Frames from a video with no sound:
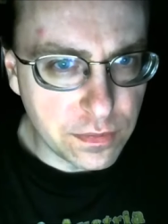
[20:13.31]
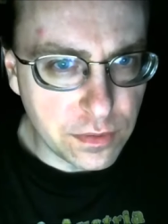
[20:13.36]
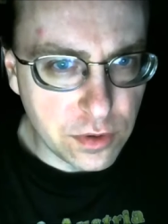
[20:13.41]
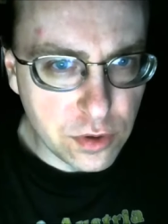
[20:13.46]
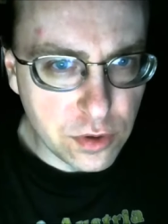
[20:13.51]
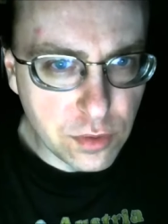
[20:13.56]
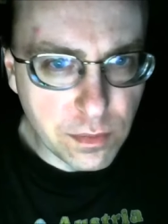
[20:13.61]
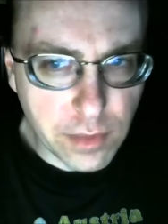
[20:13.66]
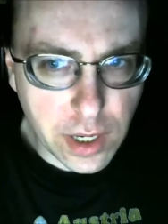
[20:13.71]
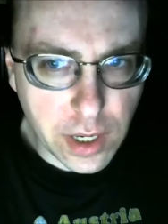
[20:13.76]

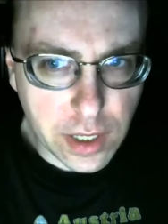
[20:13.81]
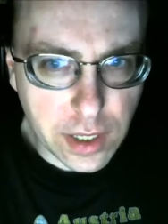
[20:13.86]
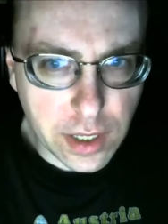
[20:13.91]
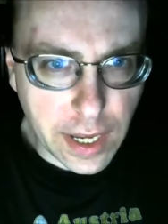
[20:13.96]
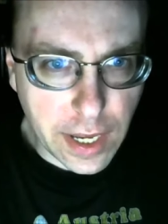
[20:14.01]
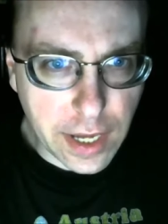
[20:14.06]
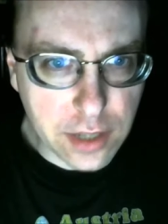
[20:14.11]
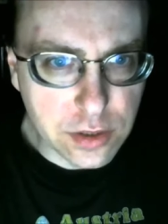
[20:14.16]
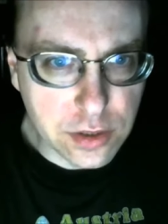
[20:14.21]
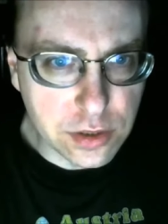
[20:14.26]
You might
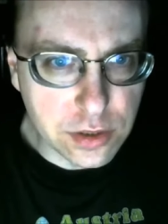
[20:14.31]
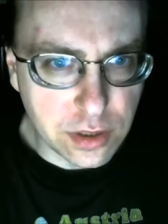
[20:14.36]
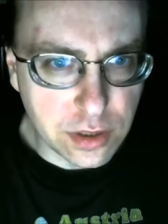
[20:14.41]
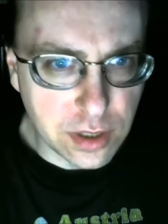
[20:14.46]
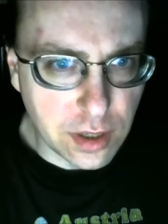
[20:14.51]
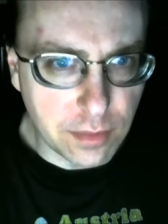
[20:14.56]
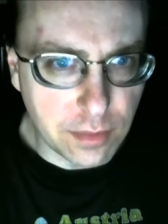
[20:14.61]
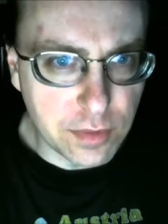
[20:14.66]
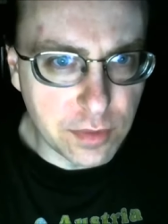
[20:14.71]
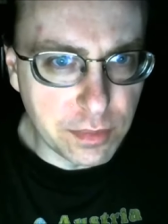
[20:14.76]
actually
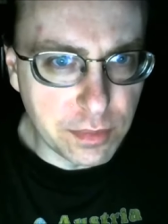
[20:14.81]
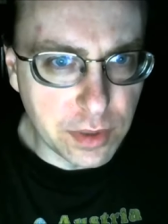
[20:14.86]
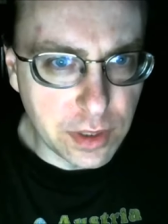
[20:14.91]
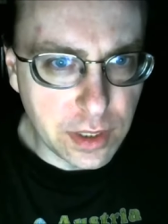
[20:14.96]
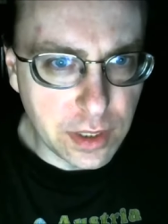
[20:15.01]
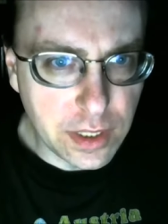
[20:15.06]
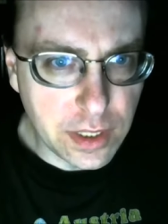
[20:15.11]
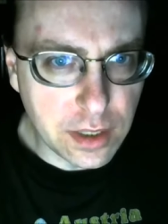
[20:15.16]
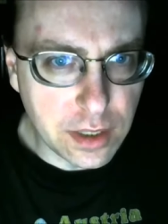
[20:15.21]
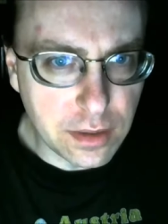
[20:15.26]
come to
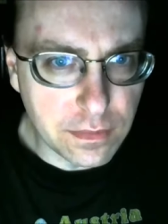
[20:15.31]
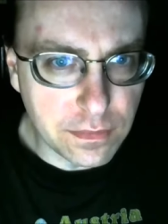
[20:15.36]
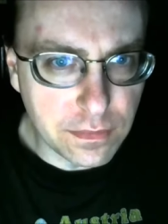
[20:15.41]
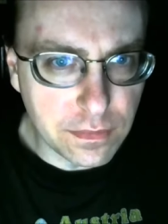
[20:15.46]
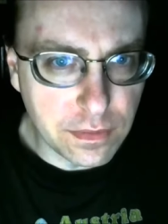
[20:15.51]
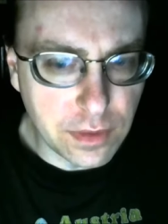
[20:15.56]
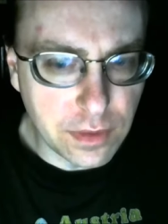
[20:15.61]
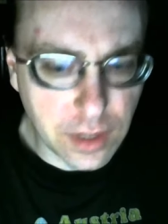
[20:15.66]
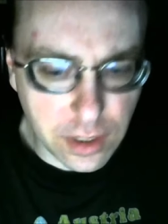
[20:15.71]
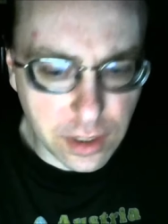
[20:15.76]
believe
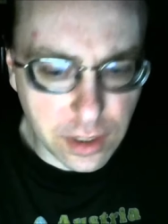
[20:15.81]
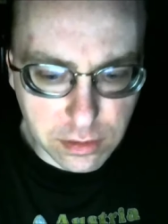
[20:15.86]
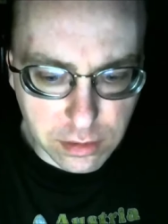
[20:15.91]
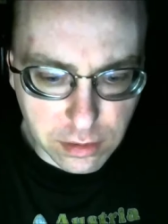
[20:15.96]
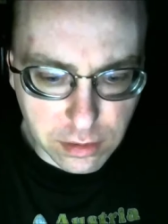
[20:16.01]
that